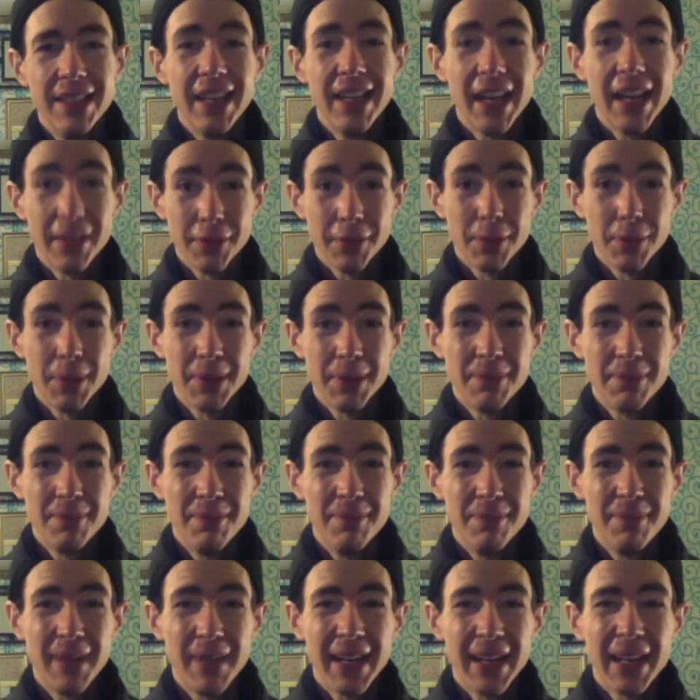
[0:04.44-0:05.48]
Hi everyone,
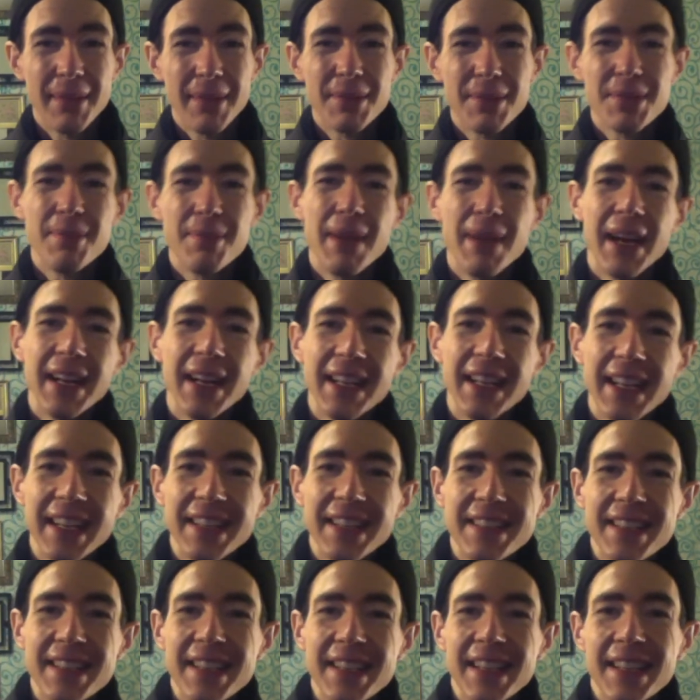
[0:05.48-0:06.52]
my name is Matt
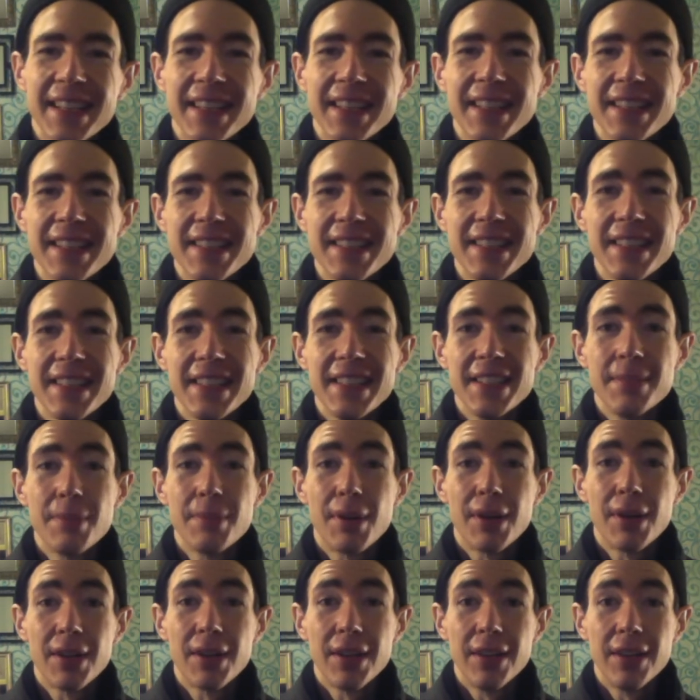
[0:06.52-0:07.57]
Haynes, and this is
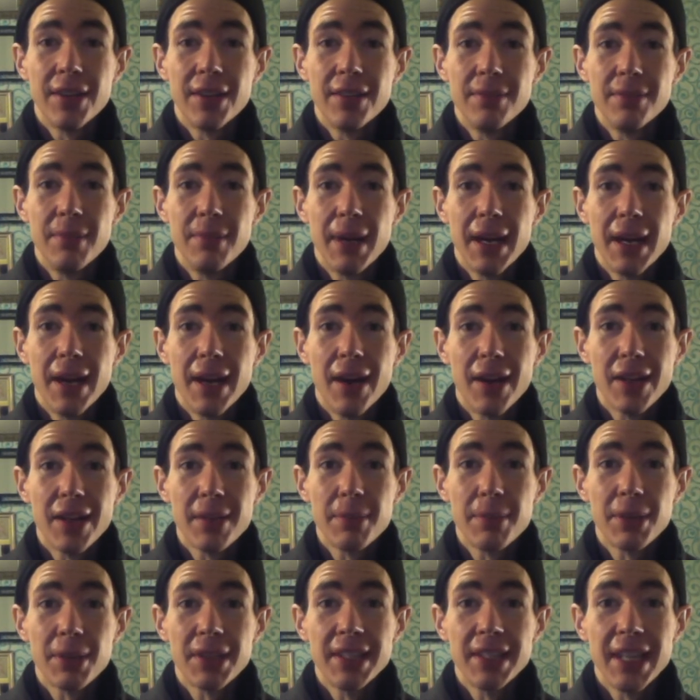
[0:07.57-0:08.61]
part of my
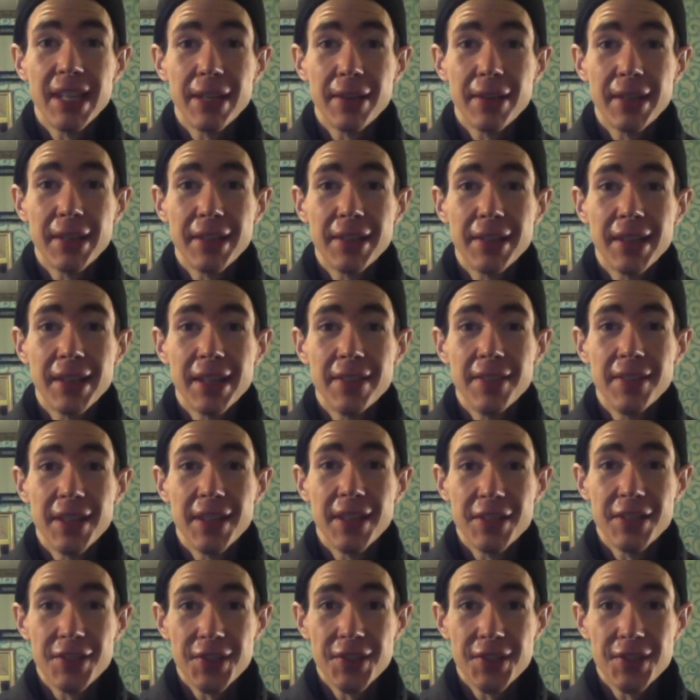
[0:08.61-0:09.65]
audiobook narrator
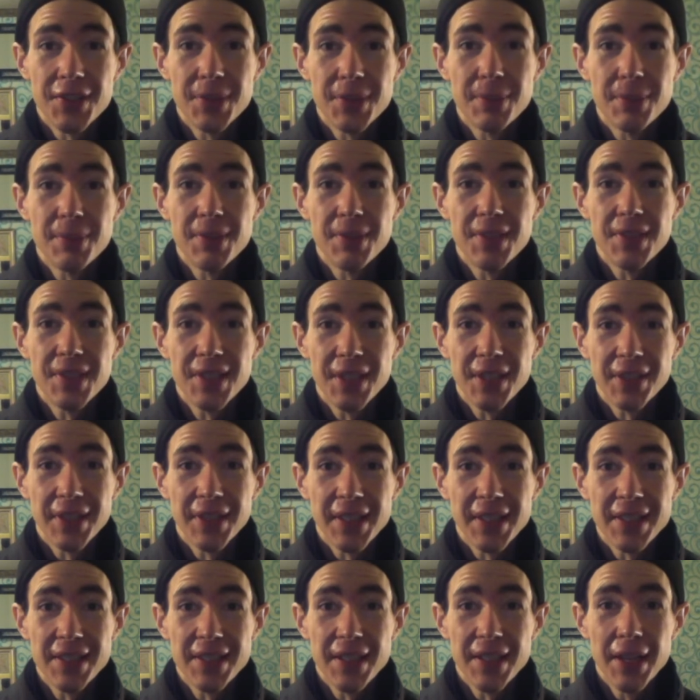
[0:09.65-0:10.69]
adventures
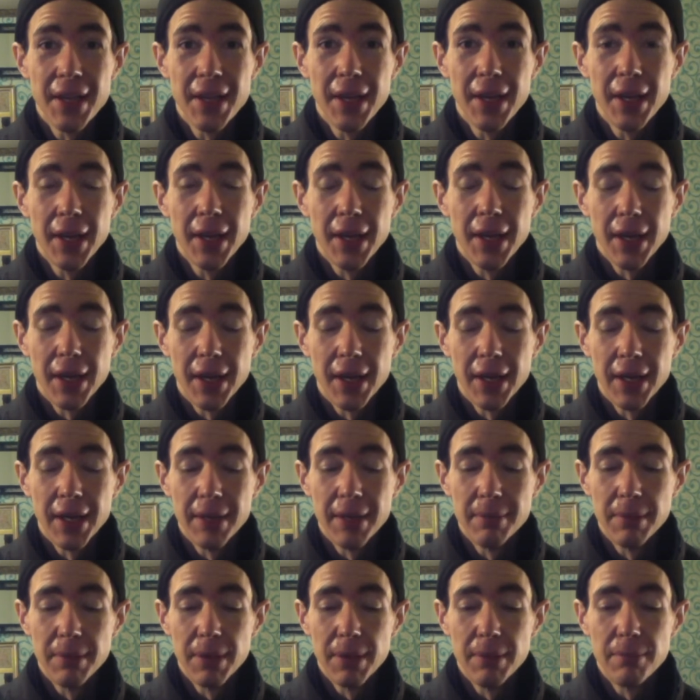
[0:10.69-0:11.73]
series.
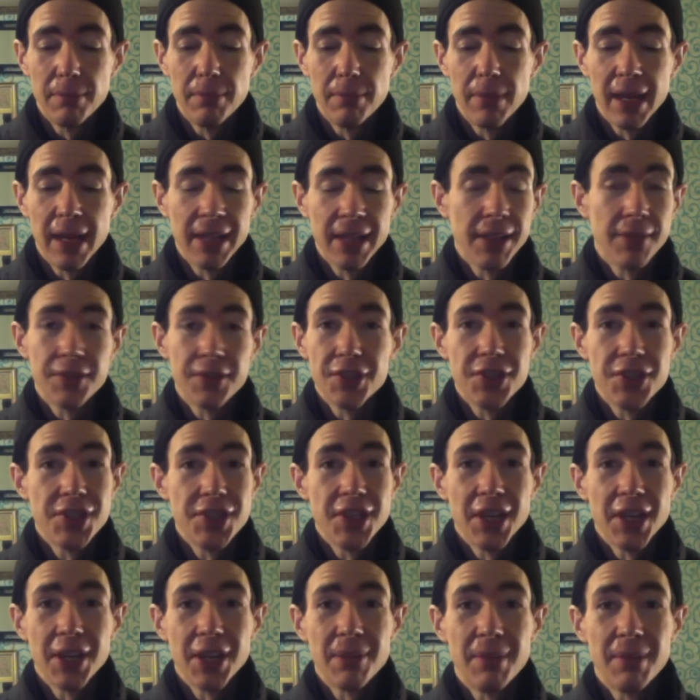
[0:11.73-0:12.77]
Um, I love to
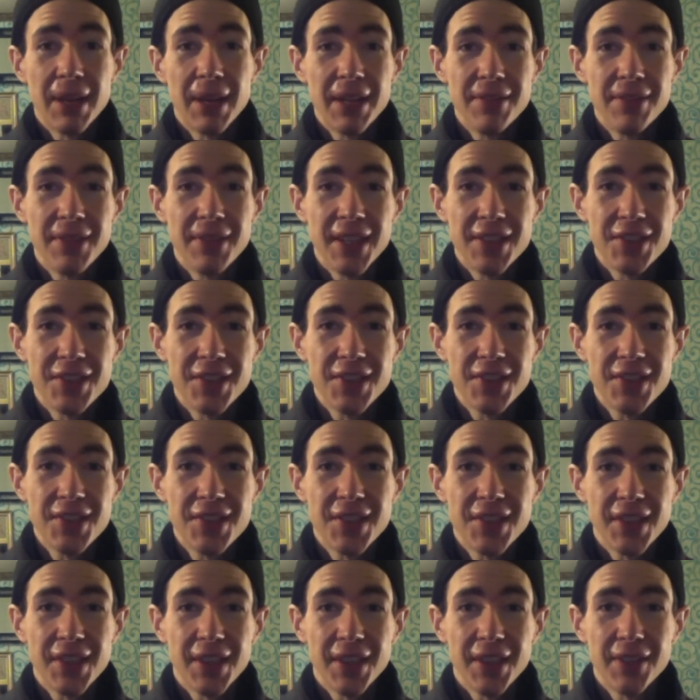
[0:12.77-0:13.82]
share my
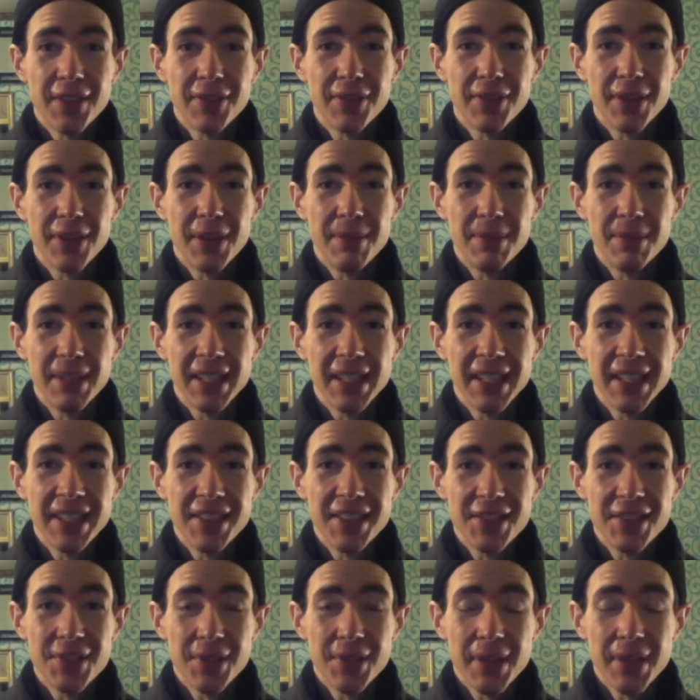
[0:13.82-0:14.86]
adventures uh, from the
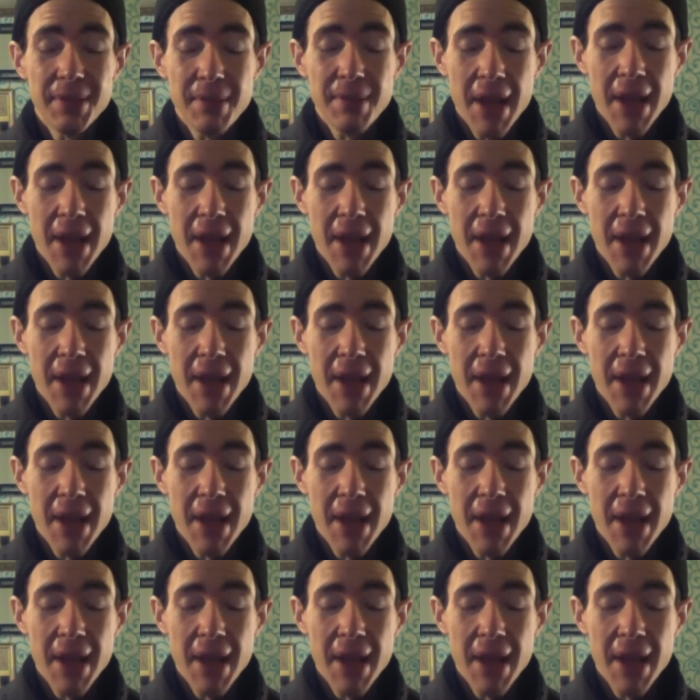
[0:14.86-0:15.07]
industry,